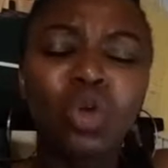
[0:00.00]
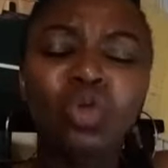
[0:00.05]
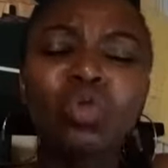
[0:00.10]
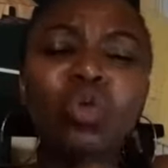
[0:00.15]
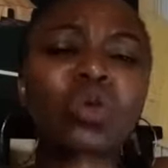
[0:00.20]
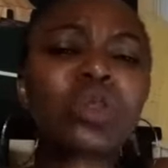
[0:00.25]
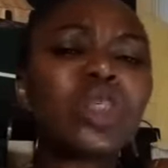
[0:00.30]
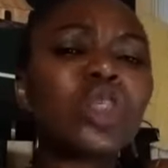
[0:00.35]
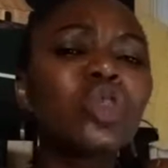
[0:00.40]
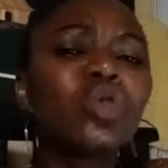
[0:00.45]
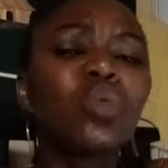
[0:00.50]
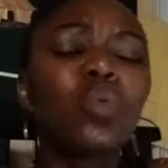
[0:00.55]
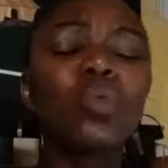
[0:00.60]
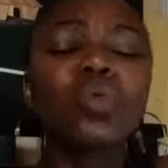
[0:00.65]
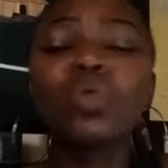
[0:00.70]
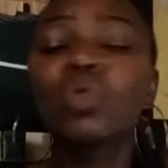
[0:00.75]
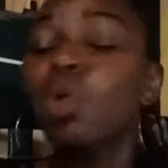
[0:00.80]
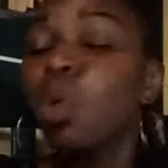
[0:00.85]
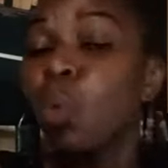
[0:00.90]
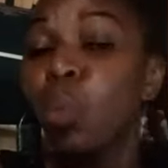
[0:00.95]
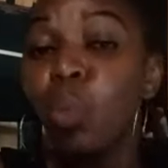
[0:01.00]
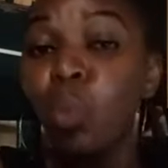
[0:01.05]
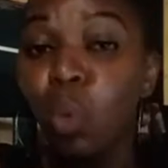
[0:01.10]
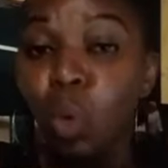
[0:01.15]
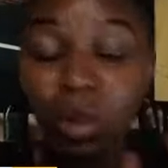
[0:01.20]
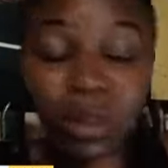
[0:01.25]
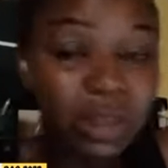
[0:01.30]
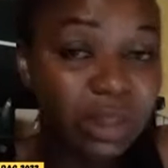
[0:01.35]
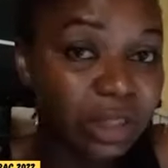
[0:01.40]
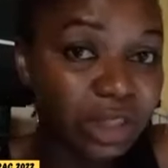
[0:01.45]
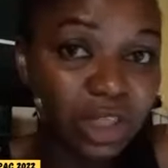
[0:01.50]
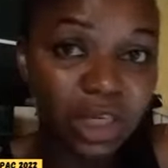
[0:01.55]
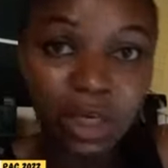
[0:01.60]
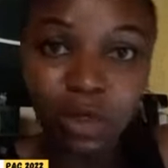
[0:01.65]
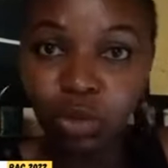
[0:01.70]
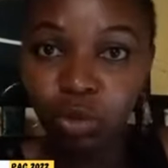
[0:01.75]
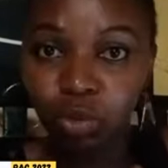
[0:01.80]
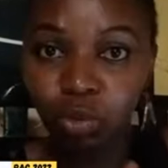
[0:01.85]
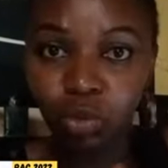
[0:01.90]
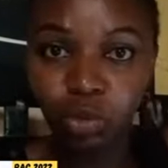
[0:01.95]
Those things you don't want the
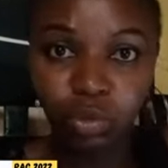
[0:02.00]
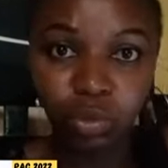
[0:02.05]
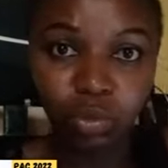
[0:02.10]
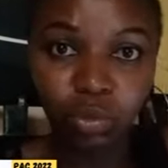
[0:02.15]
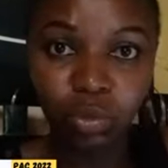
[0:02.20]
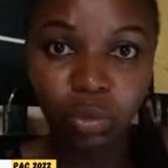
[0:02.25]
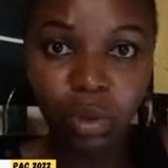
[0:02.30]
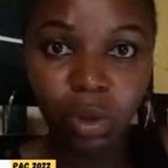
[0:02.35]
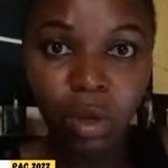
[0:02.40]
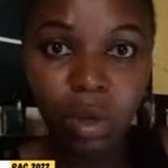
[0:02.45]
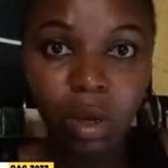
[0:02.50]
child to do.